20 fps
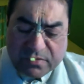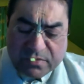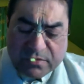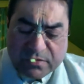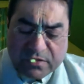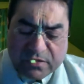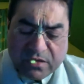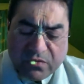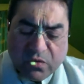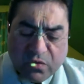
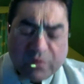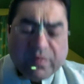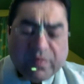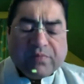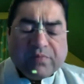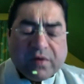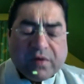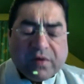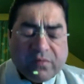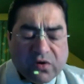would be
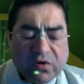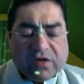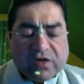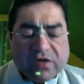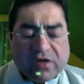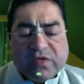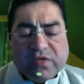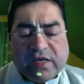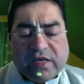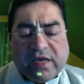promoted
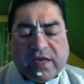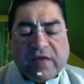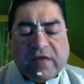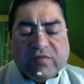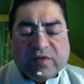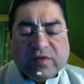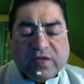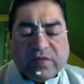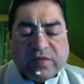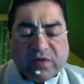to the
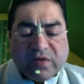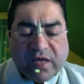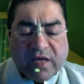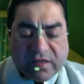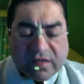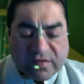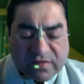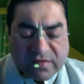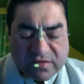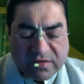heavenly
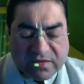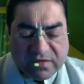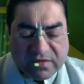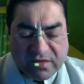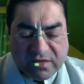planets.